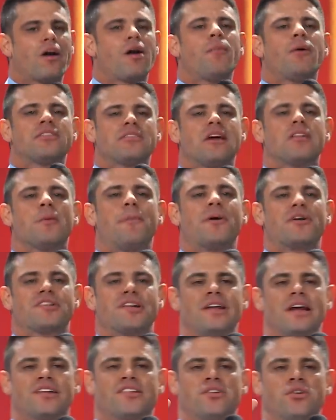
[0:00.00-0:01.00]
Come on, tell the
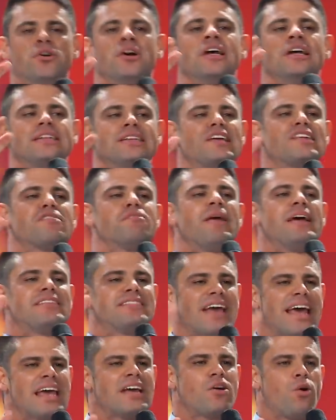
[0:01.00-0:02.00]
person next to you, this may
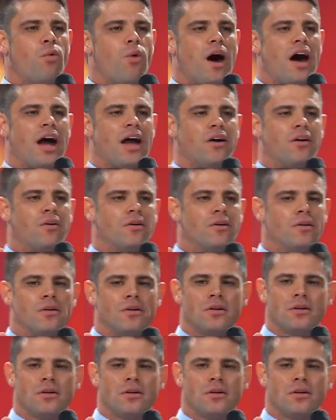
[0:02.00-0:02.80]
take a while.